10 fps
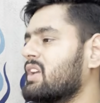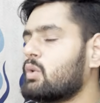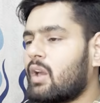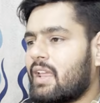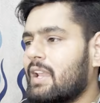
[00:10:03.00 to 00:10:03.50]
where
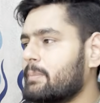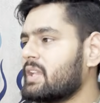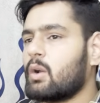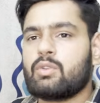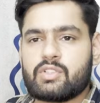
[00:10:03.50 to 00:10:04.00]
you are
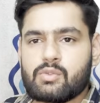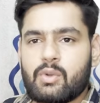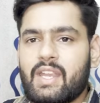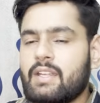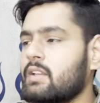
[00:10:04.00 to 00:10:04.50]
helping out a
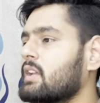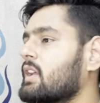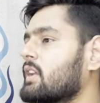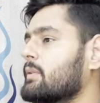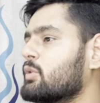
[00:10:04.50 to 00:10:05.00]
student
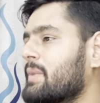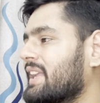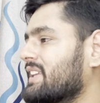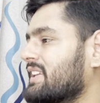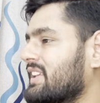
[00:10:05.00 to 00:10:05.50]
to make it